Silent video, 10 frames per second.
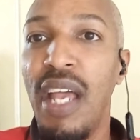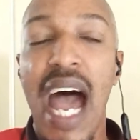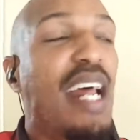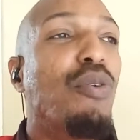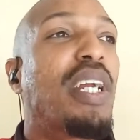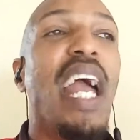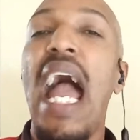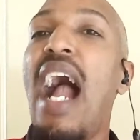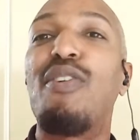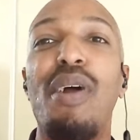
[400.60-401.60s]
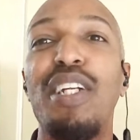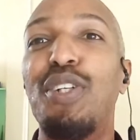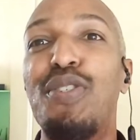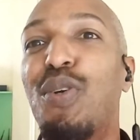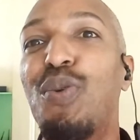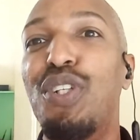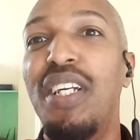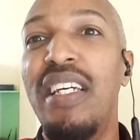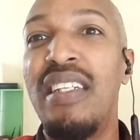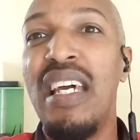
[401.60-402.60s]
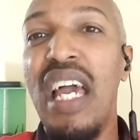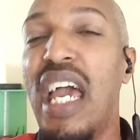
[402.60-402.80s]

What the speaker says: I don't care how great your solution is.